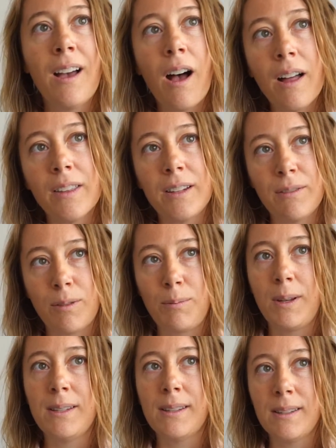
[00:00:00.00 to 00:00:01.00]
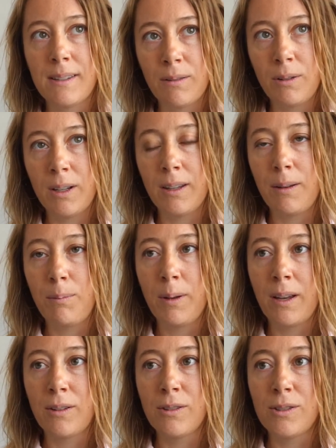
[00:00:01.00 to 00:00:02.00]
all the different pieces and really
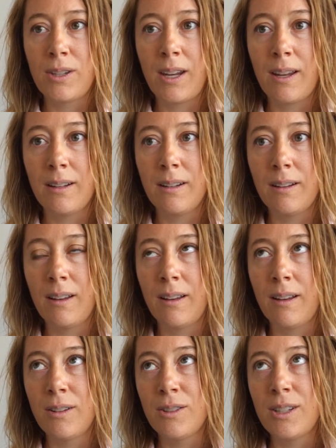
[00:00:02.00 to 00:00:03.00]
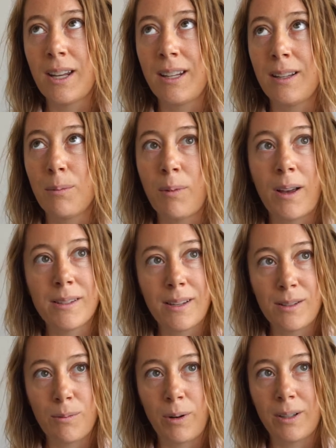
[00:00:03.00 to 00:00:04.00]
being understanding the
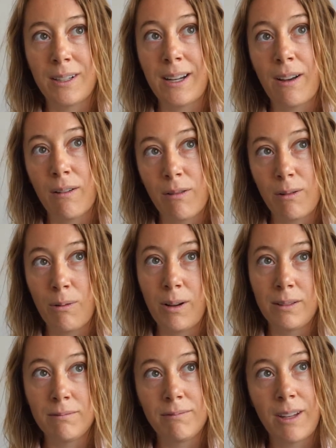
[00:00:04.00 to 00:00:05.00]
process work and how everyone